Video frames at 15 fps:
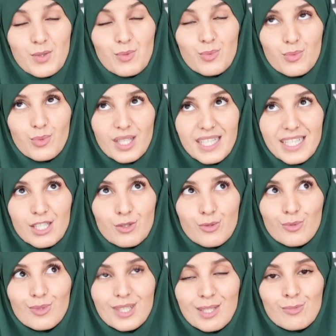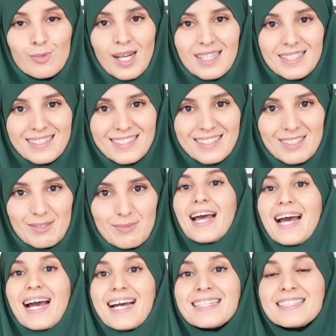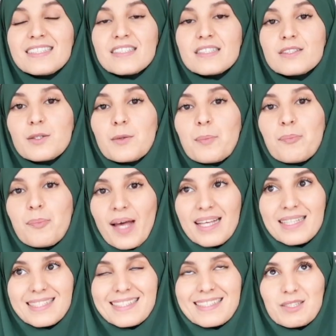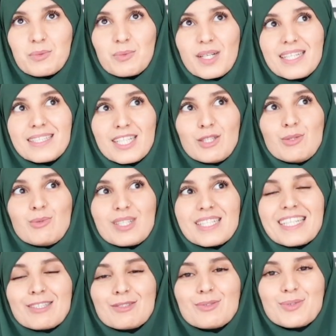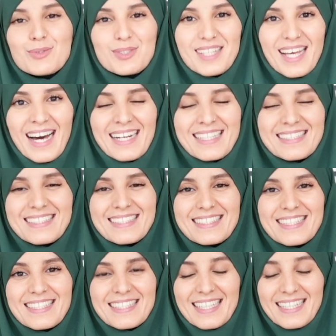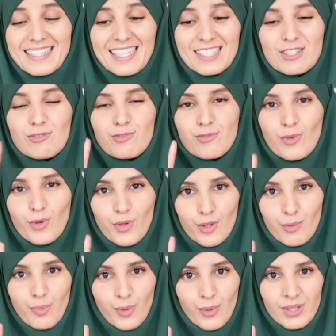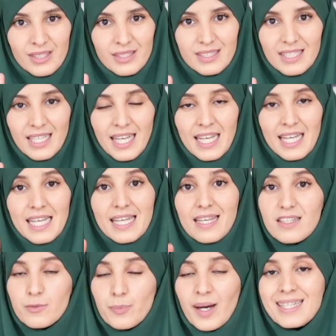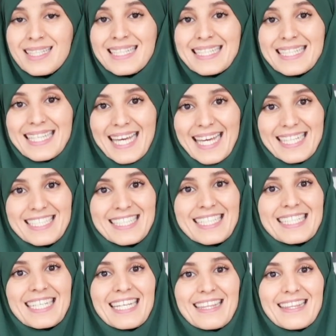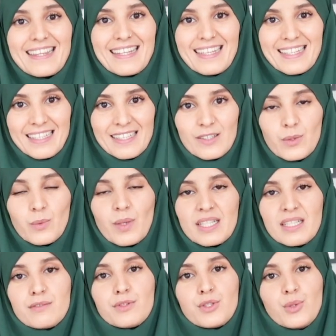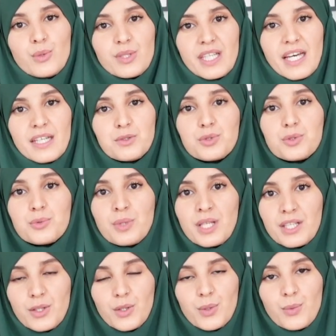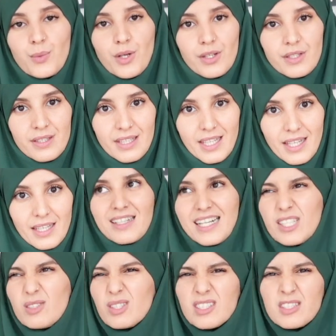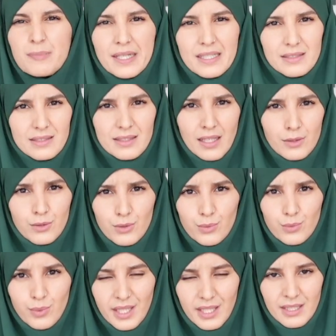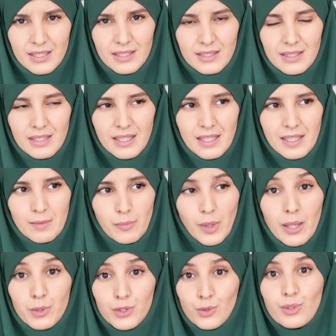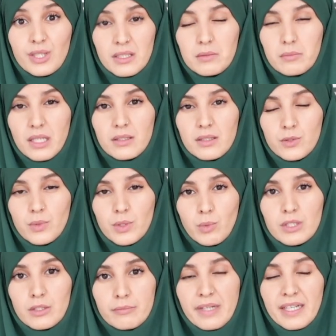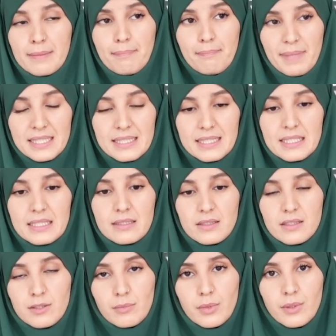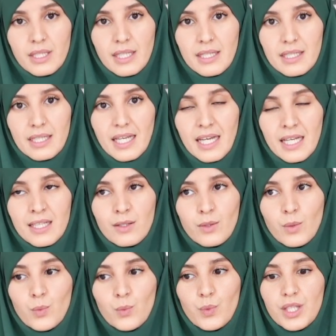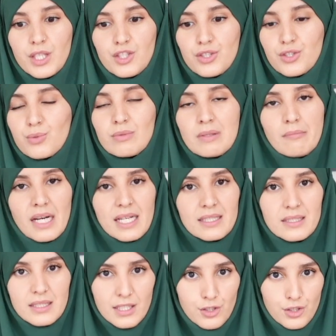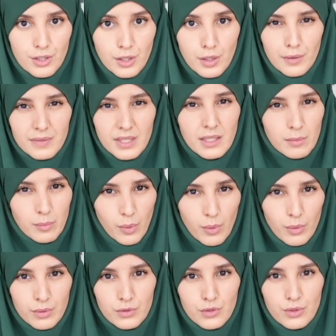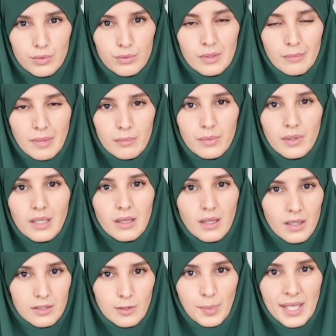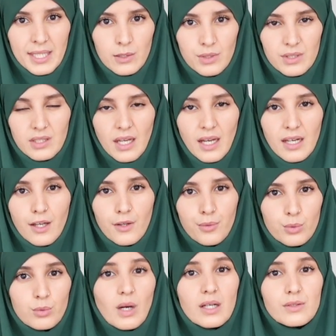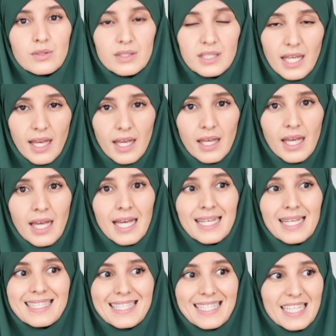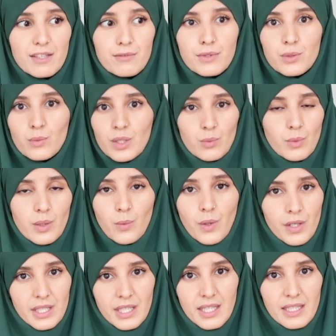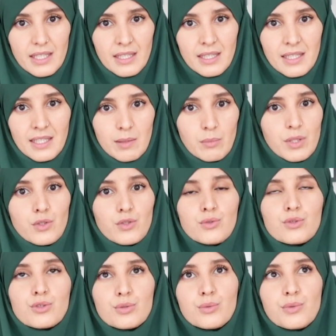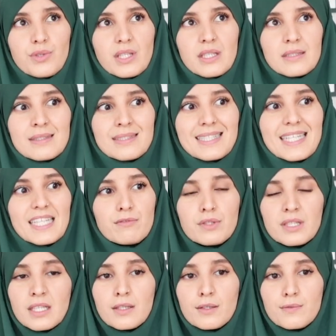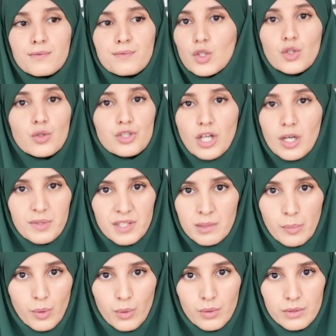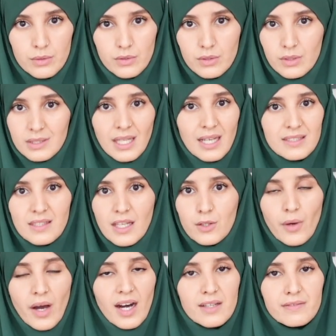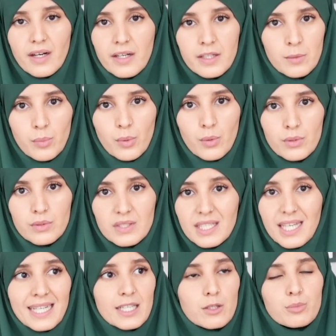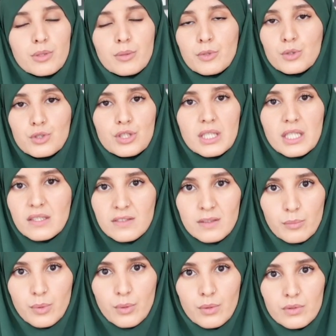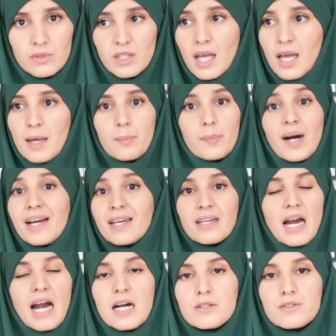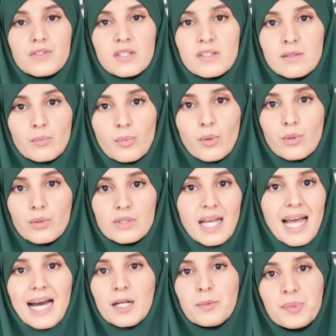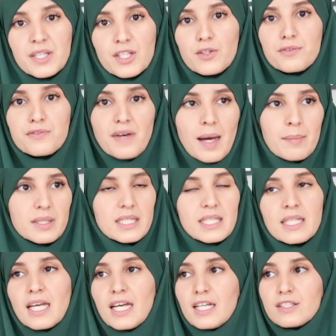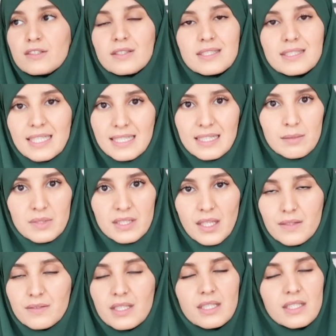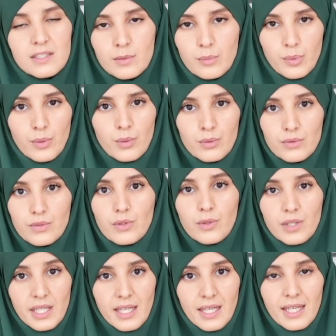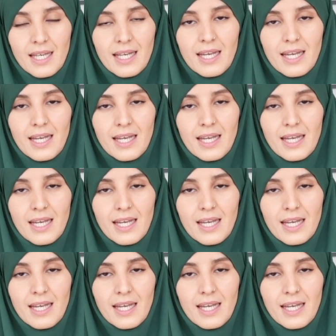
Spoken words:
Really, truly rest. And the best way that you can do that, and that's the fourth point, is by engaging in dhikr whenever you can during your workday. I know this might sound weird, but I was talking about this with one of my mentees this morning, and we just reminded each other of the importance to remember Allah subhanahu wa ta'ala throughout the day, even when we're working. Because the truth is, even if your job is important, the tasks that you have are important, getting a promotion is important, buying a house is important, helping your family sustain themselves is important, okay.